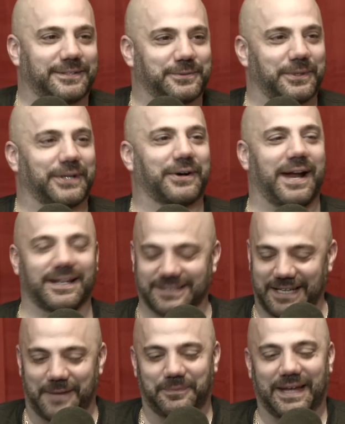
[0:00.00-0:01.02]
with a grand
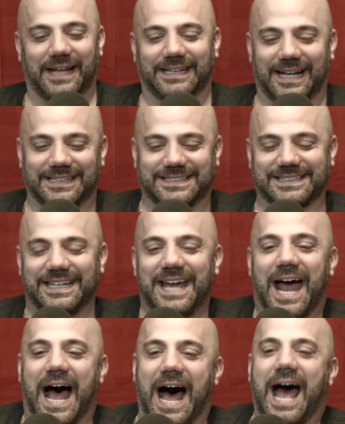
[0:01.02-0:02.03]
slam.
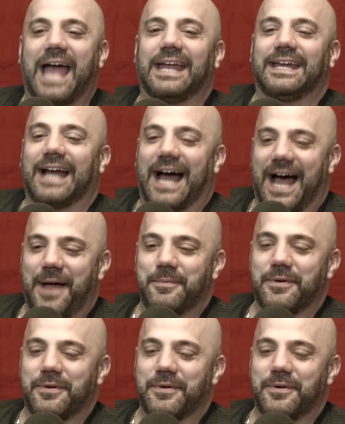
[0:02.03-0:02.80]
I'm